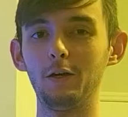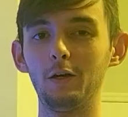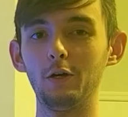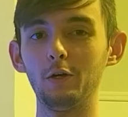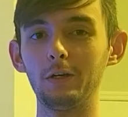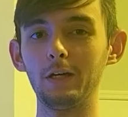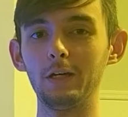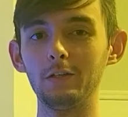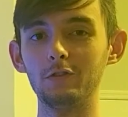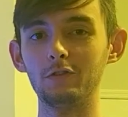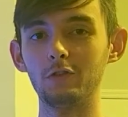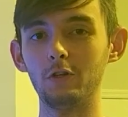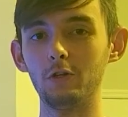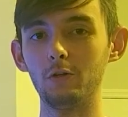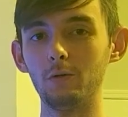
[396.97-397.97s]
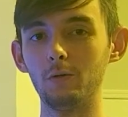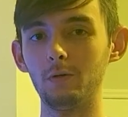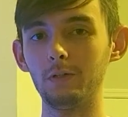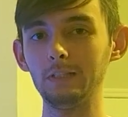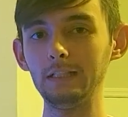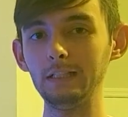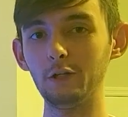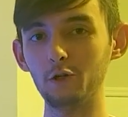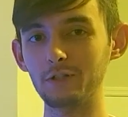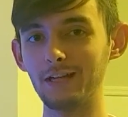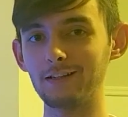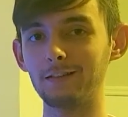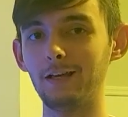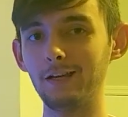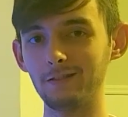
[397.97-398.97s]
Okay, so
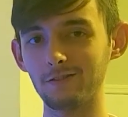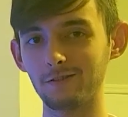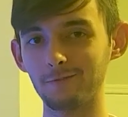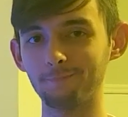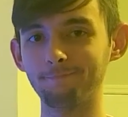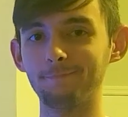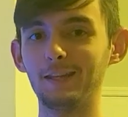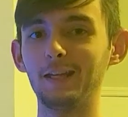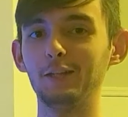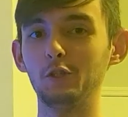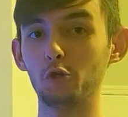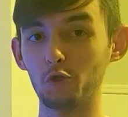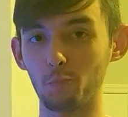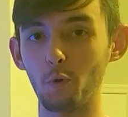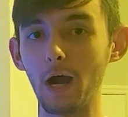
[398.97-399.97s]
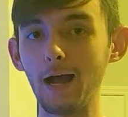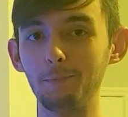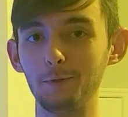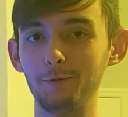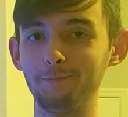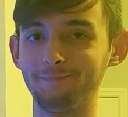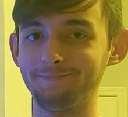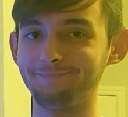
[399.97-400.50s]
EcoTech lights. There's a problem.